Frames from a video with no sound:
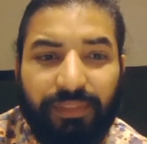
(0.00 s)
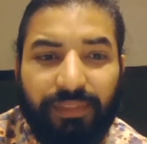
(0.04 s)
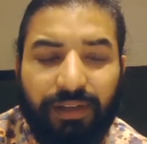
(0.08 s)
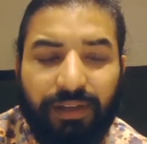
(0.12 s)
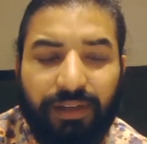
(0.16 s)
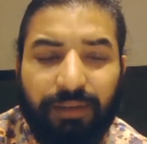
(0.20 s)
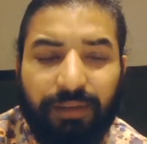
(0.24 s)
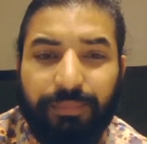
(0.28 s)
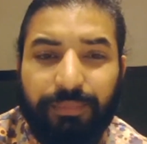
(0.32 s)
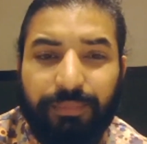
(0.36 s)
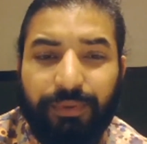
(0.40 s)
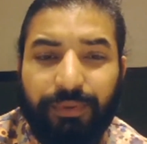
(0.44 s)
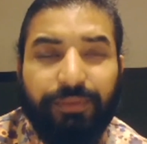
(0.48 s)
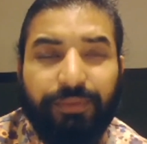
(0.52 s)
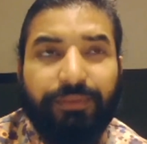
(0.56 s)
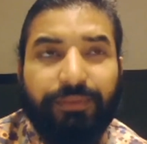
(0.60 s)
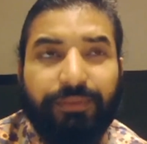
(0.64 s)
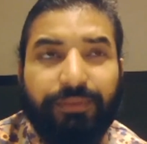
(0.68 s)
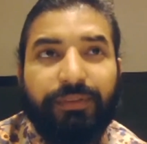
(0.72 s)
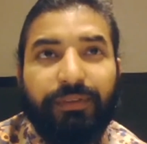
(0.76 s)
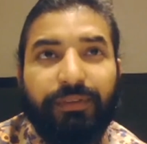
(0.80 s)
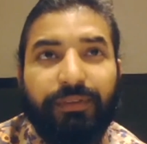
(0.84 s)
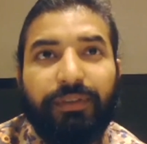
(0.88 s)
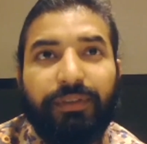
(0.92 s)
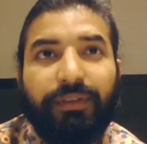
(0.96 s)
Of
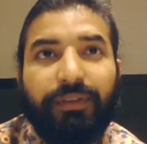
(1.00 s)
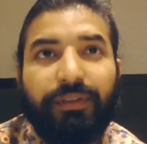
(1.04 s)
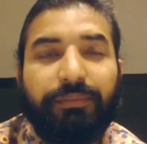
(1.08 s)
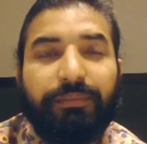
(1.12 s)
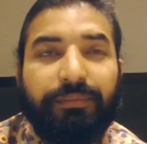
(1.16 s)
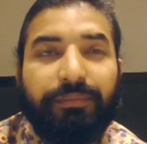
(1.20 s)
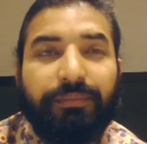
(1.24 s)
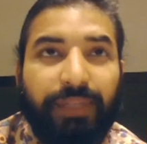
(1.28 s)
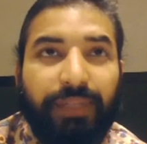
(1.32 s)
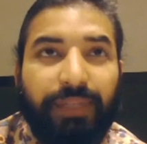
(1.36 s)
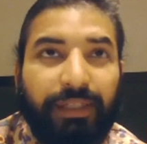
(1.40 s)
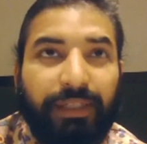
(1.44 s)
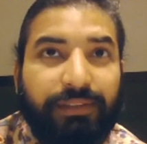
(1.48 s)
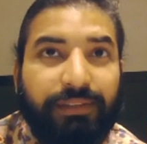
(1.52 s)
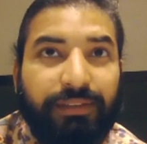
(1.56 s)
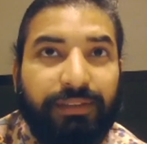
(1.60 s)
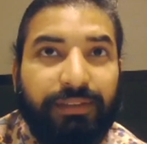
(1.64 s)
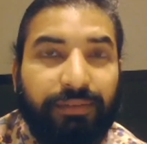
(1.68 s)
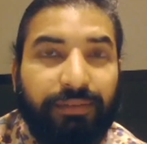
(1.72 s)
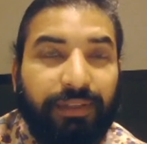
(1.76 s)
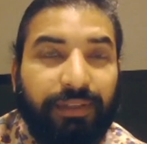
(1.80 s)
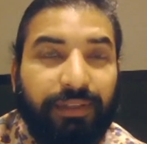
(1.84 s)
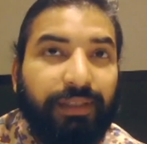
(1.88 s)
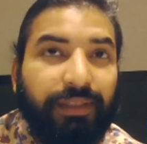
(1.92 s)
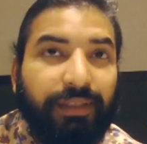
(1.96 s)
course, that is
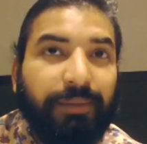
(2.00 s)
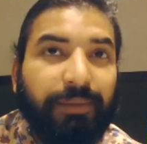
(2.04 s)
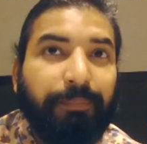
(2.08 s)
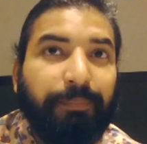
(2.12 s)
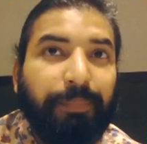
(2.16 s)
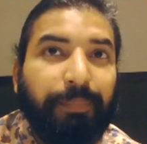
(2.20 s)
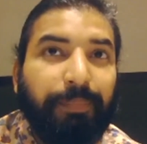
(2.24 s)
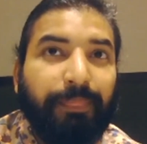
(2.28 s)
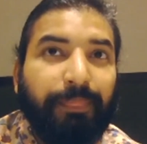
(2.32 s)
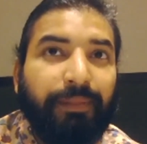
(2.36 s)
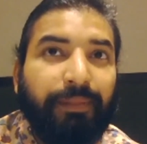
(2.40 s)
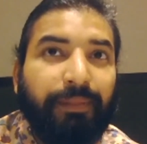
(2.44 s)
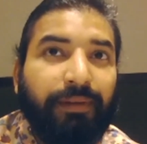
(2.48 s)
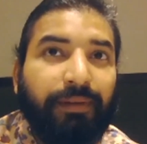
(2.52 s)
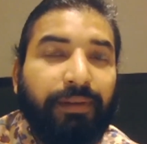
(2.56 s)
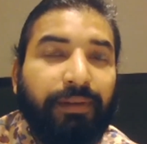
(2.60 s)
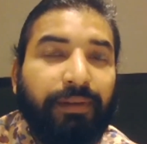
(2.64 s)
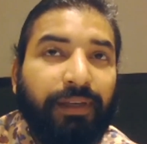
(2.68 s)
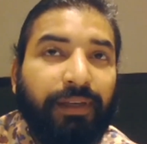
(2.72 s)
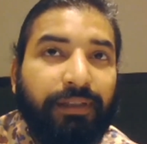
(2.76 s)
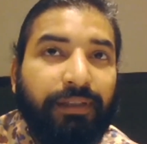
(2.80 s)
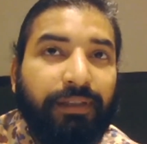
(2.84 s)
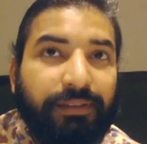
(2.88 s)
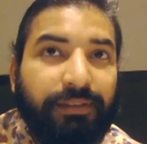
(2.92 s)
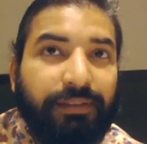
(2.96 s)
the very
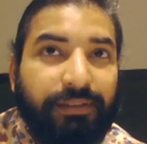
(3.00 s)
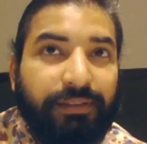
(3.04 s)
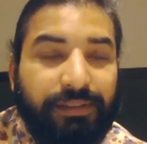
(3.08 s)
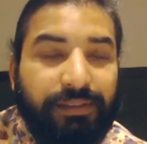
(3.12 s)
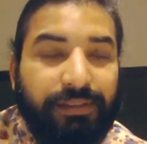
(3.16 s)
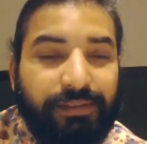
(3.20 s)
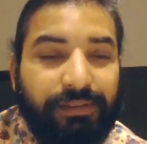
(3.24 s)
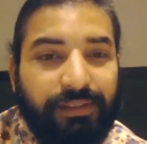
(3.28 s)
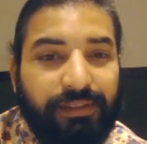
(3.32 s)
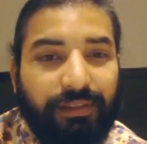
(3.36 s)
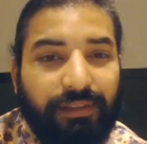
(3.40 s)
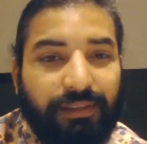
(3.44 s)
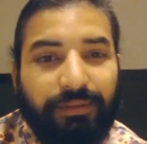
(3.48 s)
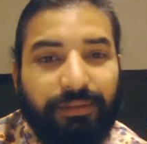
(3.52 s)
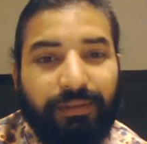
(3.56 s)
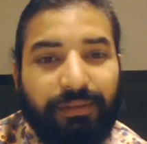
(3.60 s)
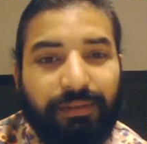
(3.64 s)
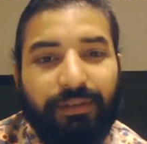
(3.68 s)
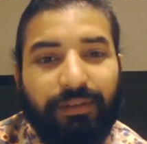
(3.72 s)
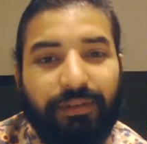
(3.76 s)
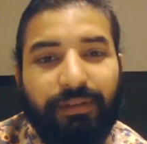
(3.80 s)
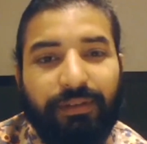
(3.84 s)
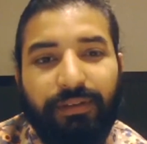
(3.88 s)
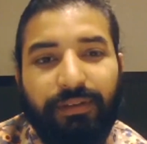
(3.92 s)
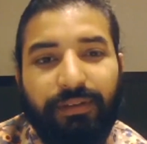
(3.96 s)

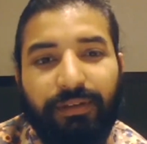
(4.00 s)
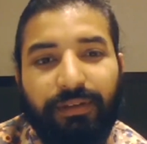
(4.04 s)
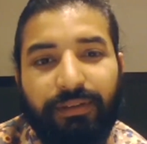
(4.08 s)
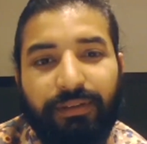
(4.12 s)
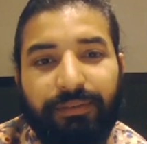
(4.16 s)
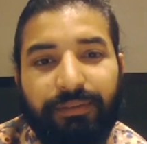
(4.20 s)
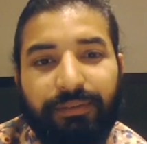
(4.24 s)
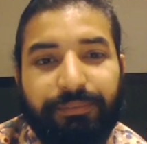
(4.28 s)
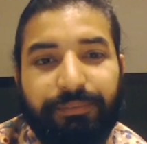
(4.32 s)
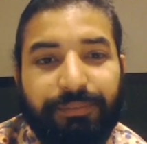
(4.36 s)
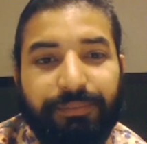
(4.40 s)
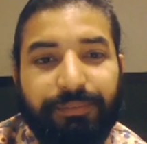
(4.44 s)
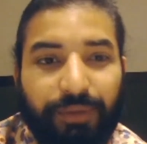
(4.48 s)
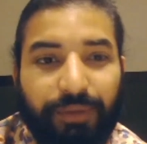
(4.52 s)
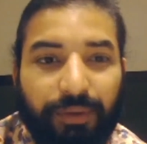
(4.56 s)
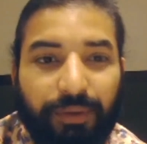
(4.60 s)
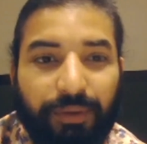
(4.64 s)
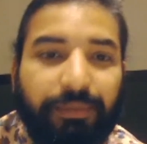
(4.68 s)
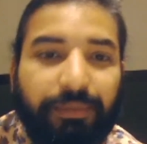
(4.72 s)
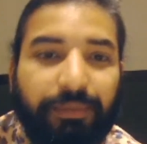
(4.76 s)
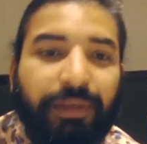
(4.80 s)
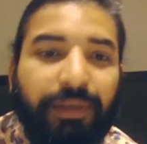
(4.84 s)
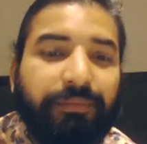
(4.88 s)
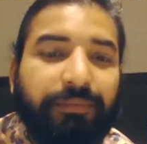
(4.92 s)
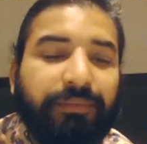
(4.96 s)
existential
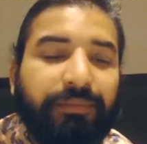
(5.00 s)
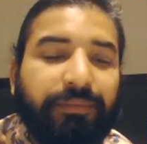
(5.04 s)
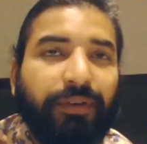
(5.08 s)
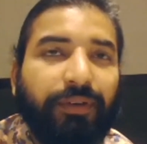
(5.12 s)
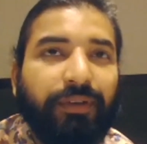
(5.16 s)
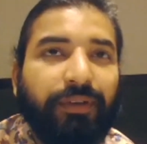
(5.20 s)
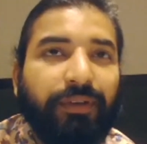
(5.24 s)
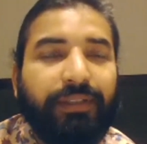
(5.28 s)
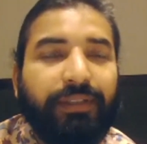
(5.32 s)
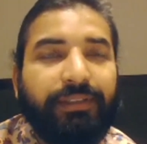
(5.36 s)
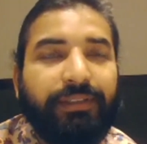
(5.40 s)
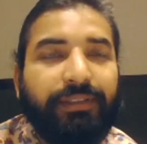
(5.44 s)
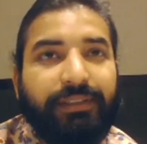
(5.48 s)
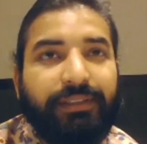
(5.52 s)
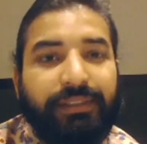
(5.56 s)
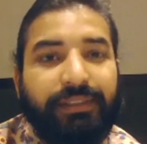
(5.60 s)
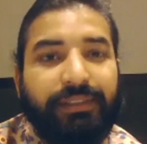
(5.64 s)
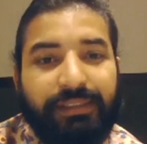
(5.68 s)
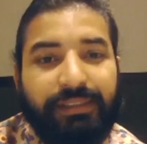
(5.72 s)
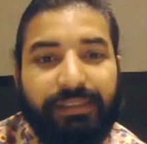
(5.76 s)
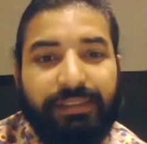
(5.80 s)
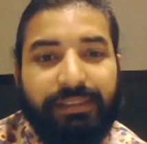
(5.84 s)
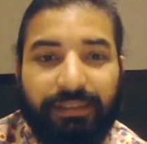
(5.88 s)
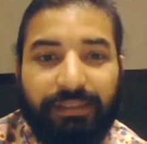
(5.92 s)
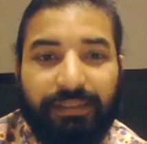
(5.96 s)
problem or
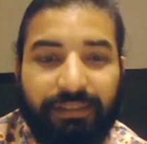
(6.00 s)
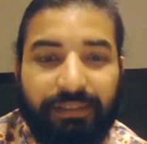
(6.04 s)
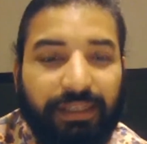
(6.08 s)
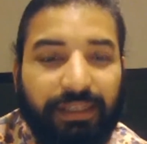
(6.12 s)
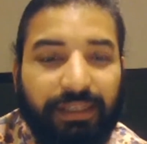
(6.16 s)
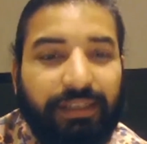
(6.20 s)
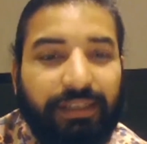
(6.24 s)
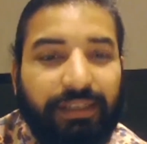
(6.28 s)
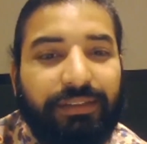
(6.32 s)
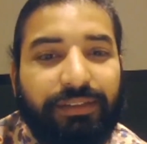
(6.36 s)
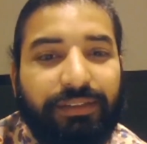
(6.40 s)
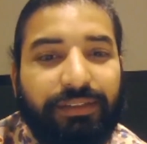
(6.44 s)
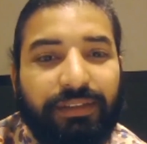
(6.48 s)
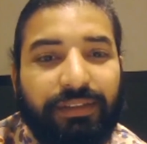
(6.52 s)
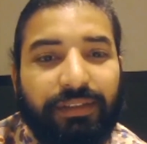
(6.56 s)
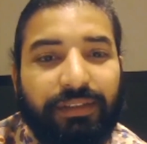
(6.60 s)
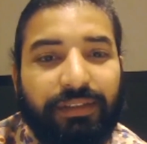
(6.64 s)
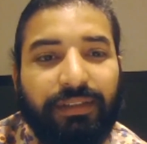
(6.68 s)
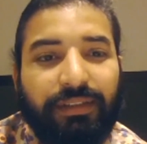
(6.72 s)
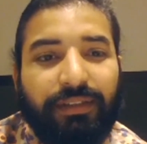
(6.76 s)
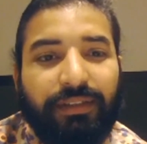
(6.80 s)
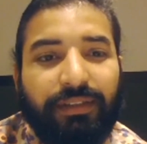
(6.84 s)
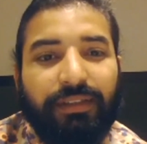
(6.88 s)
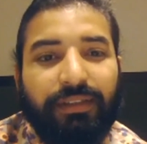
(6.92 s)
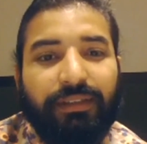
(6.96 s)
existential threat
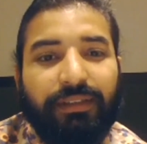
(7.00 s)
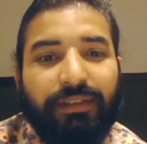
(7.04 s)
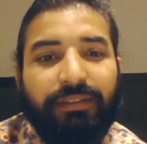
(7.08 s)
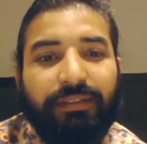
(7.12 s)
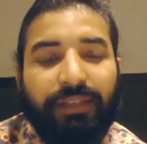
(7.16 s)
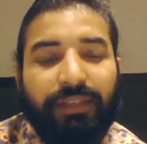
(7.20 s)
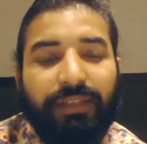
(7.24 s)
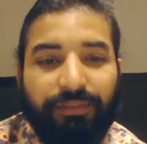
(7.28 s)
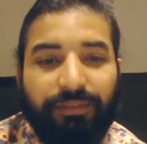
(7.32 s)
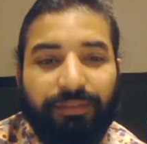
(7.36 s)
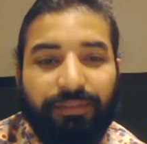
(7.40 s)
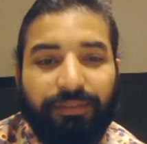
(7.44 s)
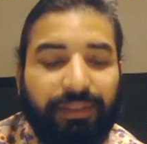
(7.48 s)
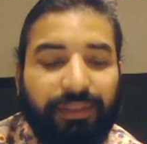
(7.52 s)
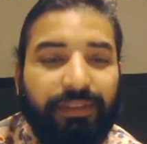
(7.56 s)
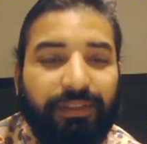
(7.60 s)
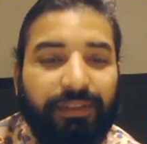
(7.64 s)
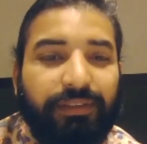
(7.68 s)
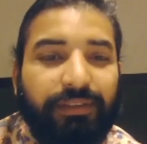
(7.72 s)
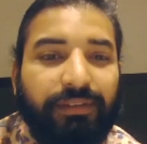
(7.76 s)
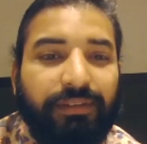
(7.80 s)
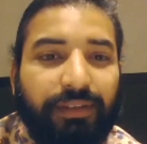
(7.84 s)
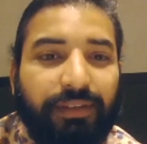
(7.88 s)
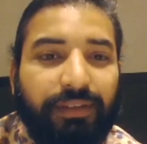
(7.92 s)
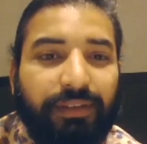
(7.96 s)
that
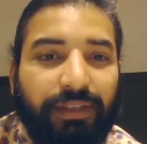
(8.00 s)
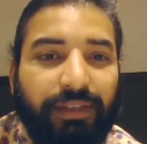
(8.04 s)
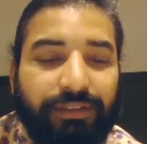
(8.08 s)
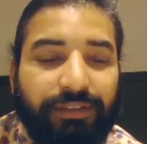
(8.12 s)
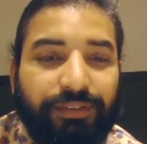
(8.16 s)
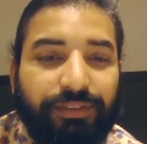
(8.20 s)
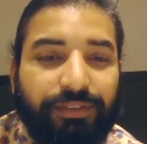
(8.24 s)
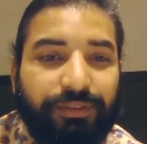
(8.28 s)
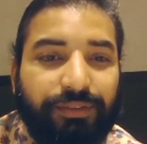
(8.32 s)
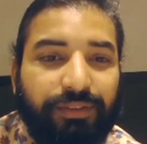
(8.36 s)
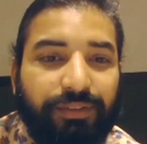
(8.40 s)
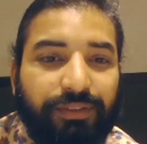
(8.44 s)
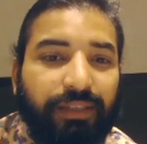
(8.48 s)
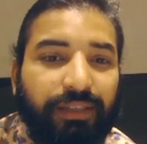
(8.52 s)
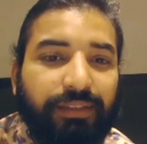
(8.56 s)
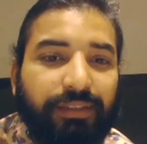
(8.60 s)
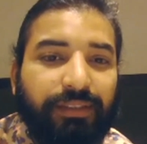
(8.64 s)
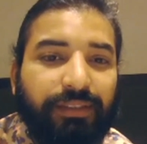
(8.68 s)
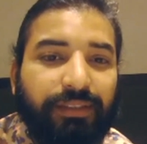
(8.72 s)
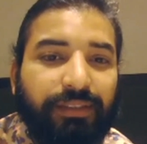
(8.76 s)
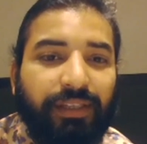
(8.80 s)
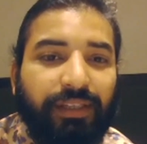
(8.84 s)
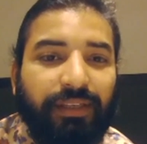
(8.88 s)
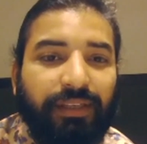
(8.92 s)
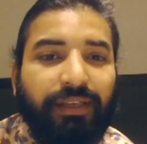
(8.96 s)
we as a
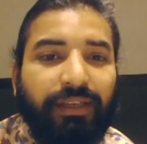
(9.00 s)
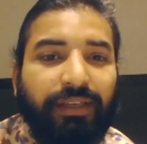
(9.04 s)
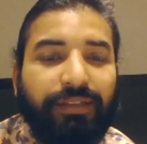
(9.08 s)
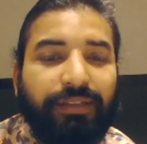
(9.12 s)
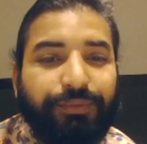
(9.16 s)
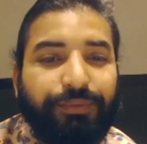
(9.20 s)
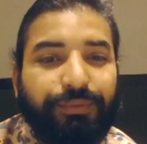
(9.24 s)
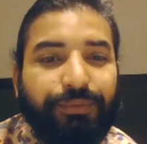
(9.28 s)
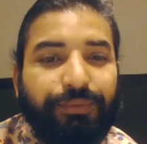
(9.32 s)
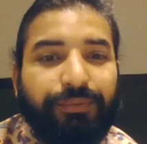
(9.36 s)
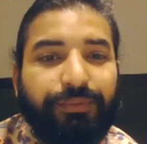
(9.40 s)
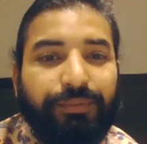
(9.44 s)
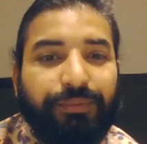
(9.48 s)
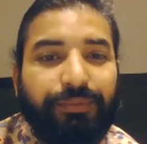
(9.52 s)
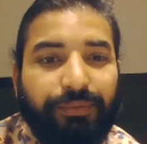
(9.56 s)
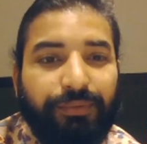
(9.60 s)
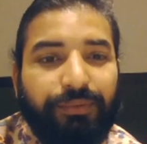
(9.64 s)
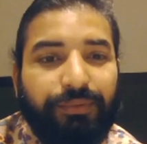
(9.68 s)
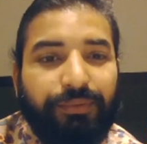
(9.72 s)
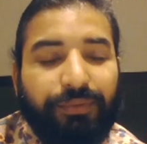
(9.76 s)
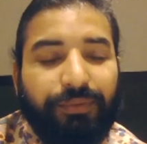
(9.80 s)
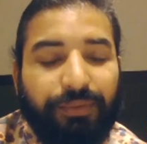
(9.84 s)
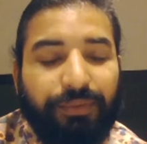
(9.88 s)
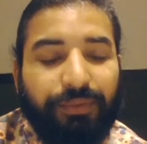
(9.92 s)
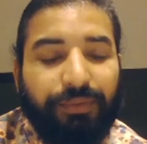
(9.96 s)
society has,
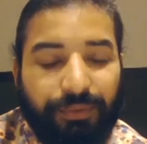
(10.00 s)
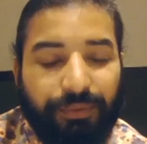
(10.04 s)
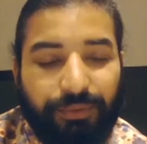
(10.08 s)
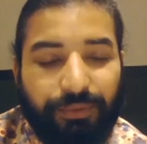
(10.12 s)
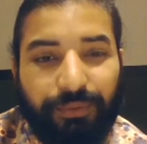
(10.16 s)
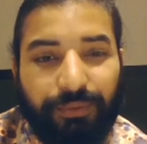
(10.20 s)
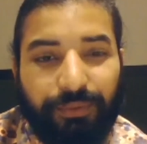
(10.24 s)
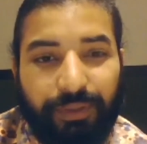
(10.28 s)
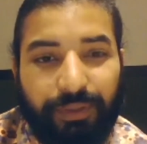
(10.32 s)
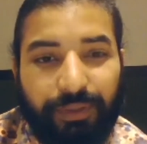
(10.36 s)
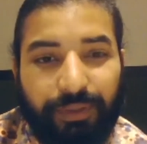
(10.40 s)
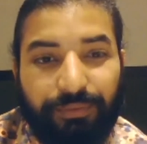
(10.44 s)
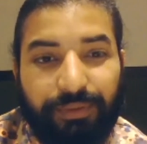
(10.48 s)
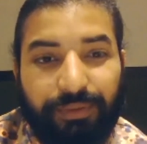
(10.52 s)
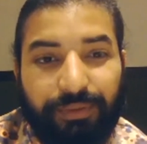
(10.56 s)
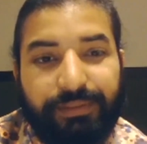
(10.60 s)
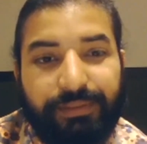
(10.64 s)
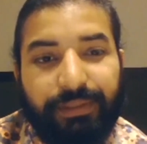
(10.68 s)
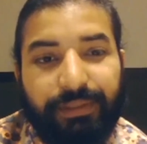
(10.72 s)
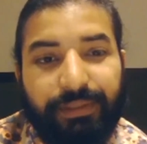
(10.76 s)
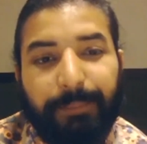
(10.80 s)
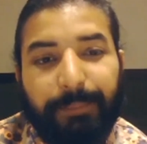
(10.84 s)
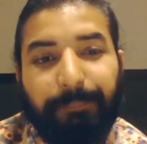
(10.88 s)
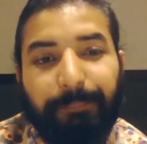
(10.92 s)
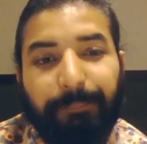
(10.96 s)
you know, we are
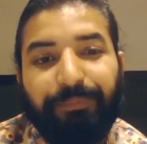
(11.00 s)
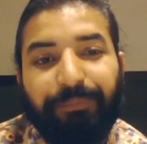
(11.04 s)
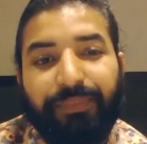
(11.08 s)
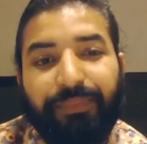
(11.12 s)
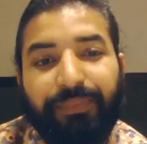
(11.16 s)
facing.